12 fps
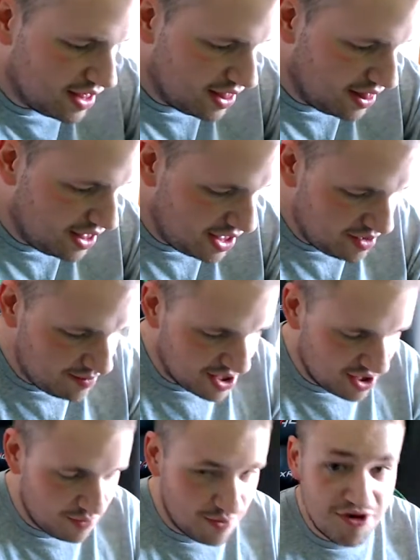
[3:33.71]
There we
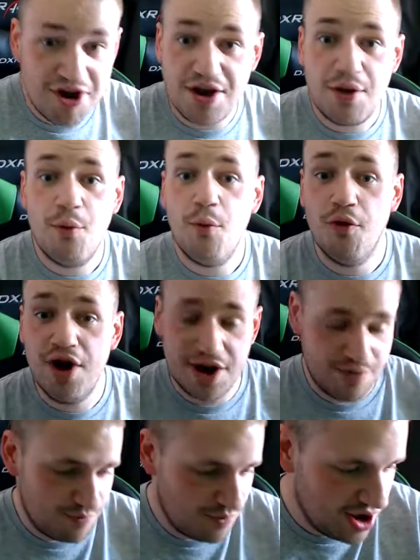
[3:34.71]
go. We're in. We're
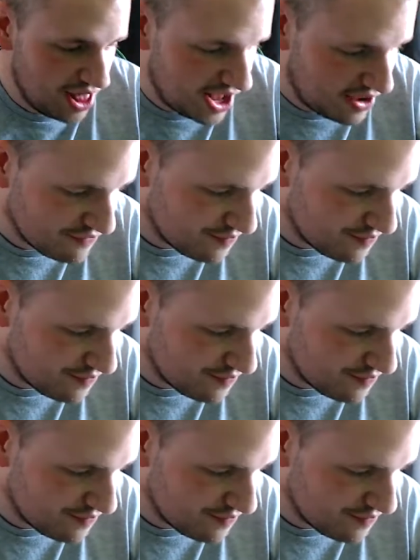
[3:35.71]
in. We're live.